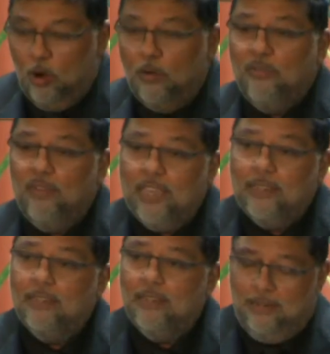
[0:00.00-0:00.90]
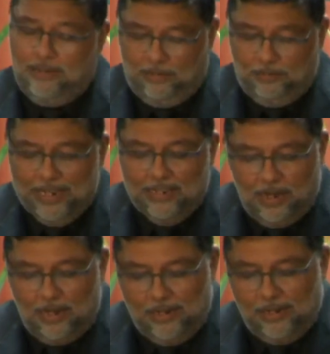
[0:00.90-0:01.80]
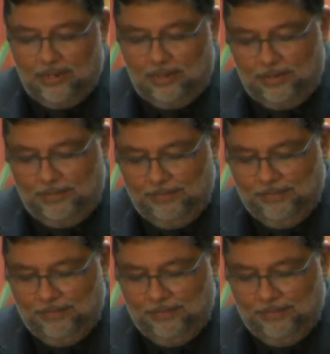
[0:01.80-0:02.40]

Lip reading: our faith to please others.